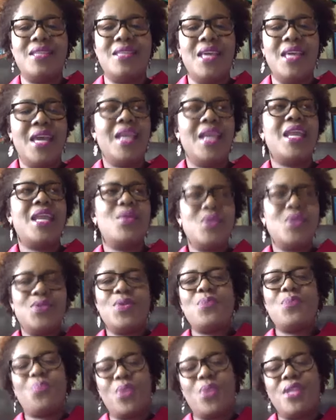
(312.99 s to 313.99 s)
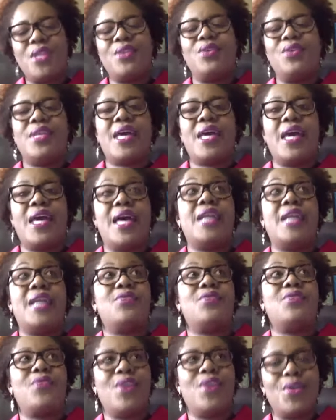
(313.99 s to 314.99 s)
And I was doing pretty good. I had a
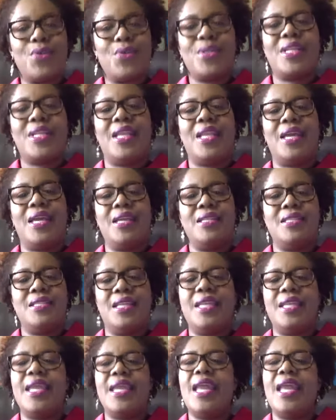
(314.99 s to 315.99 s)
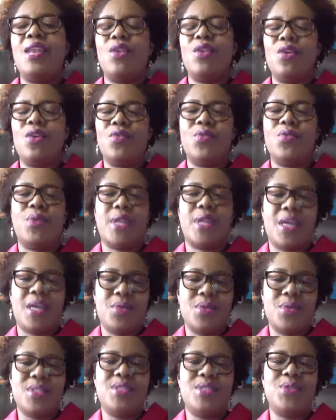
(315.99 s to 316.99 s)
very good clientele and I loved what I
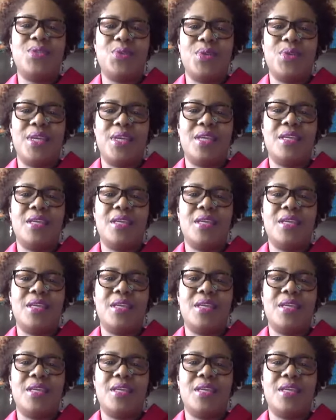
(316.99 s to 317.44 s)
was doing.